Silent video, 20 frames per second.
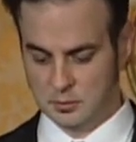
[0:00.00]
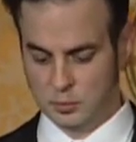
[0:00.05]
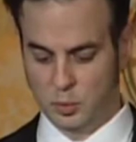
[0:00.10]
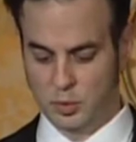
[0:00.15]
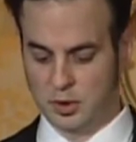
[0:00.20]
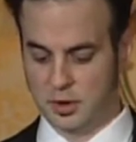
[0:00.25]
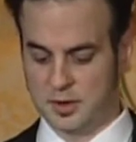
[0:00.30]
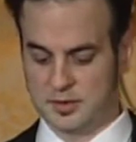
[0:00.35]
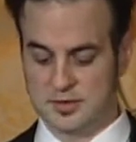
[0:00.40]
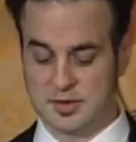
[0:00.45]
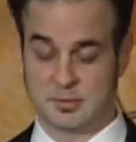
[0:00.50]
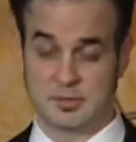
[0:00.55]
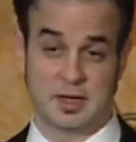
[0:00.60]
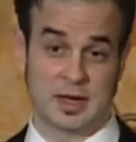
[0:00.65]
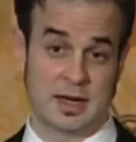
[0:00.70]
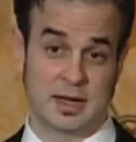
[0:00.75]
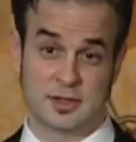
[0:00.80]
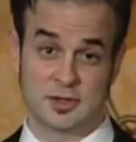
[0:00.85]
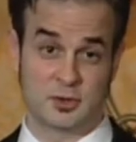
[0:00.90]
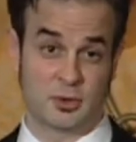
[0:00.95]
work on something
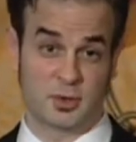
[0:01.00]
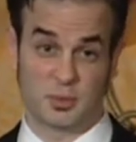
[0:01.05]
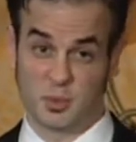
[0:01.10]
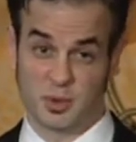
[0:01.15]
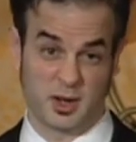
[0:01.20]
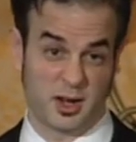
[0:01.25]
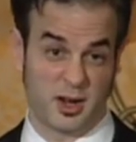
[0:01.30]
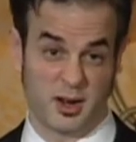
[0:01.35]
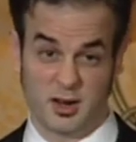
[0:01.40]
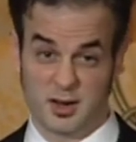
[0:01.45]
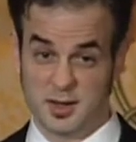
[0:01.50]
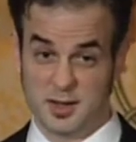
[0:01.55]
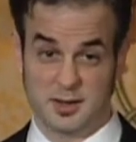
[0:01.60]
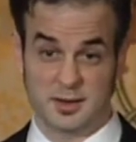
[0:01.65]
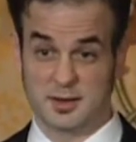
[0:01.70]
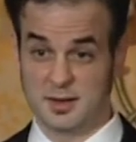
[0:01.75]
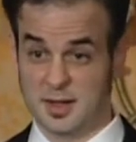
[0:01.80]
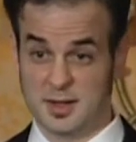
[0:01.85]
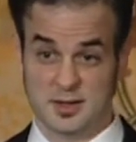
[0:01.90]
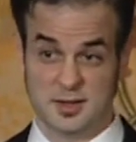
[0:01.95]
I enjoyed working on
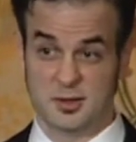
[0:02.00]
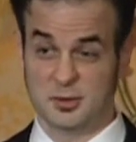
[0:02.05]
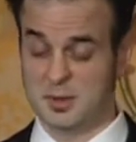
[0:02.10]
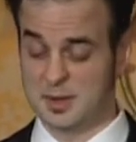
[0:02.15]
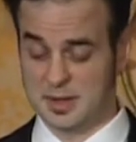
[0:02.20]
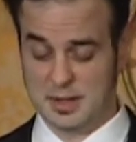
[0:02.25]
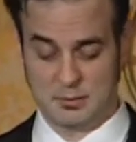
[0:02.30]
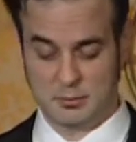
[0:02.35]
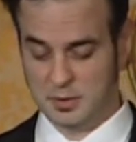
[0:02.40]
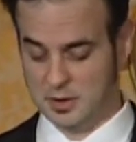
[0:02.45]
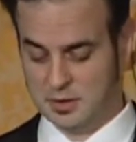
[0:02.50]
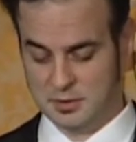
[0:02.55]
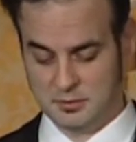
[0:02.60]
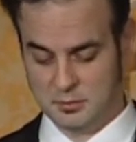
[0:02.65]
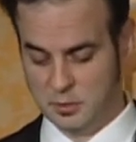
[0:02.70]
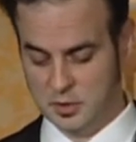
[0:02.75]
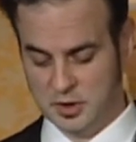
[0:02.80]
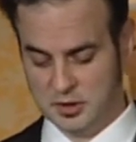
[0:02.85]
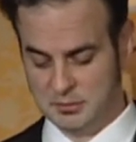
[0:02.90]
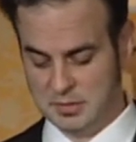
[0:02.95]
in doing that. What
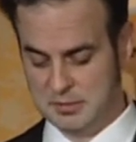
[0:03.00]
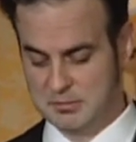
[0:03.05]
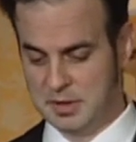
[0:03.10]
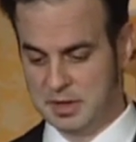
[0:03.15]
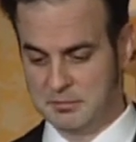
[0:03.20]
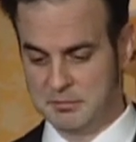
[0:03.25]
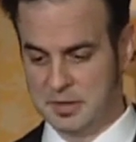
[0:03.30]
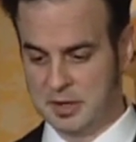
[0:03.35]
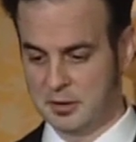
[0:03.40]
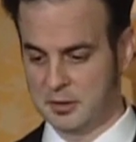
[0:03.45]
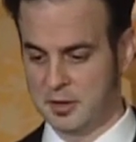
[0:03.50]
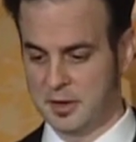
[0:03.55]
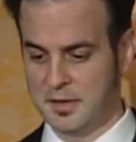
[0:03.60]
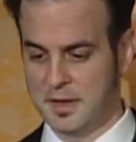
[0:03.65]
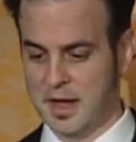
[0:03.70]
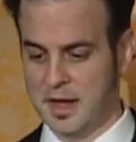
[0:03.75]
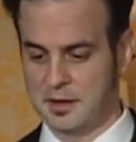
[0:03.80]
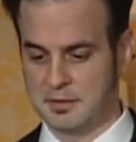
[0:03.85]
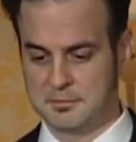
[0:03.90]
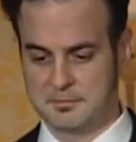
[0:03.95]
could be better than
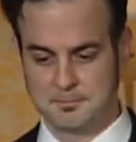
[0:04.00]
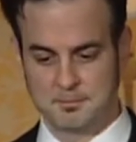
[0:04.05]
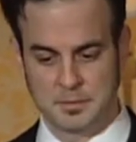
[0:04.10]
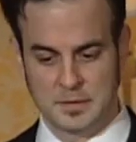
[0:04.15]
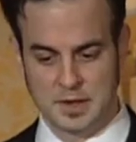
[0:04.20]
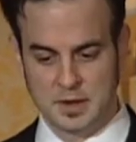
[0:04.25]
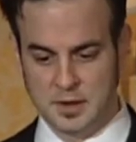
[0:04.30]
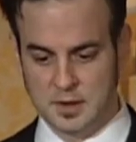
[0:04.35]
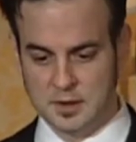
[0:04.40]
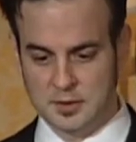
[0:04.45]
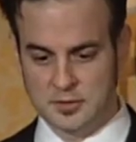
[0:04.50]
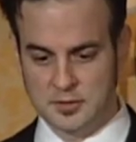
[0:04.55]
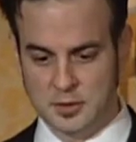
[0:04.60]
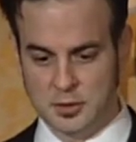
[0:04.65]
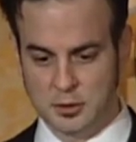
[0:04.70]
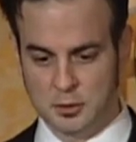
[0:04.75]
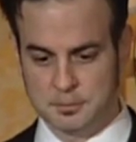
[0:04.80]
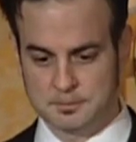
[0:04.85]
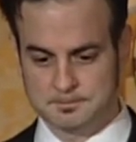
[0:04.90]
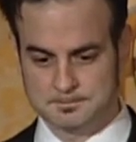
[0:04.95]
that?
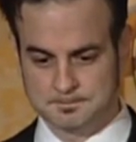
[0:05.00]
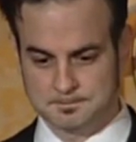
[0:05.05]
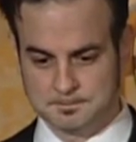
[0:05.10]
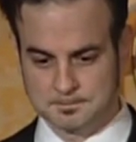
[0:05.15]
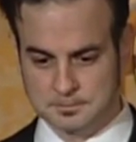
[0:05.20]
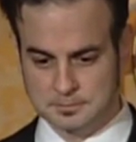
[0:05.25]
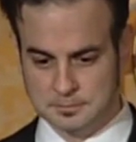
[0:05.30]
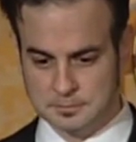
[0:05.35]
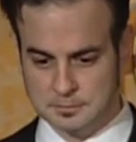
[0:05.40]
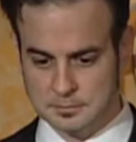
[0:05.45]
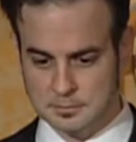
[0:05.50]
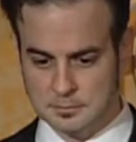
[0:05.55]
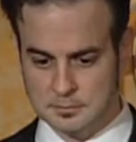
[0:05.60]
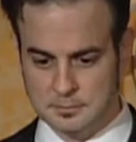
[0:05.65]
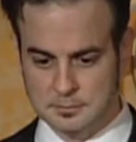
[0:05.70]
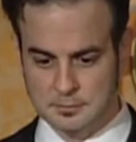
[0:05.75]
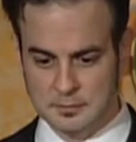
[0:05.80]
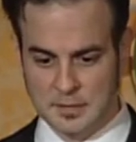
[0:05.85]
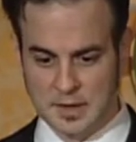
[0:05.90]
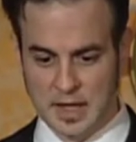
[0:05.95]
So
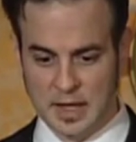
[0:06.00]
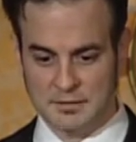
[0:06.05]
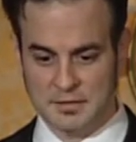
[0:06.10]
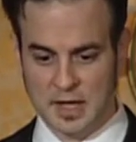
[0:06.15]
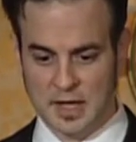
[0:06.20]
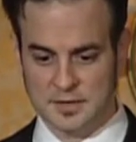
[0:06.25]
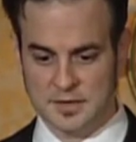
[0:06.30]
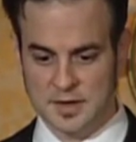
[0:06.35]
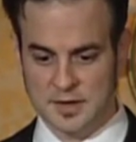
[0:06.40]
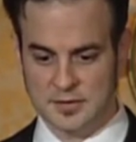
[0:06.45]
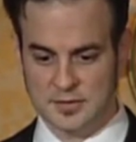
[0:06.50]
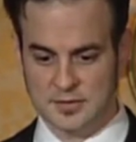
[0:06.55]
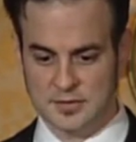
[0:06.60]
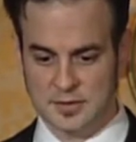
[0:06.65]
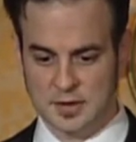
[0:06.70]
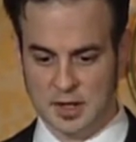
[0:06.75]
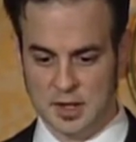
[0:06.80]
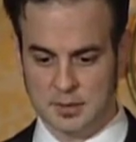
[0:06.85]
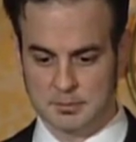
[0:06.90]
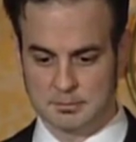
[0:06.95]
I've got this